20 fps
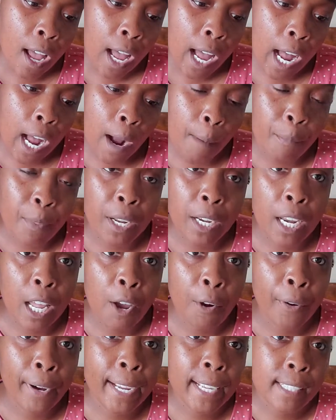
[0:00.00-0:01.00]
the
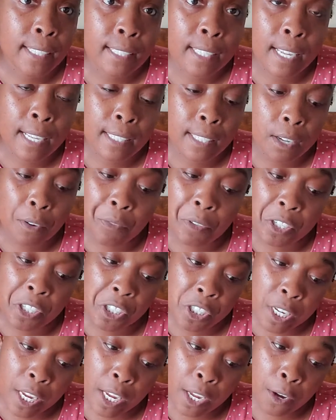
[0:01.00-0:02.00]
longer it sits on the
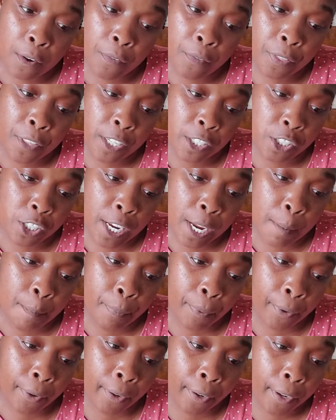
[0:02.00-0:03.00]
shelf, the
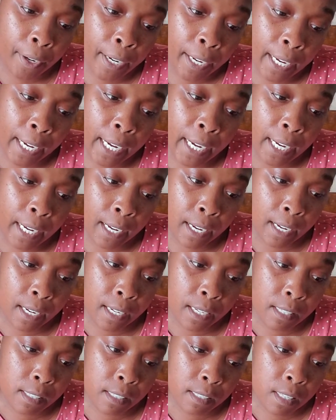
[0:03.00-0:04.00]
cheaper it
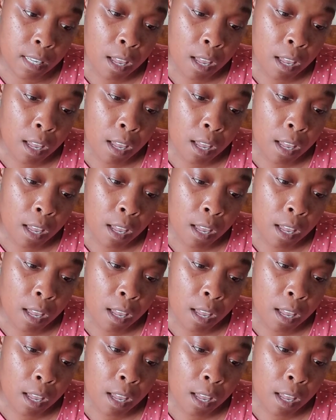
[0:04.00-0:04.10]
is.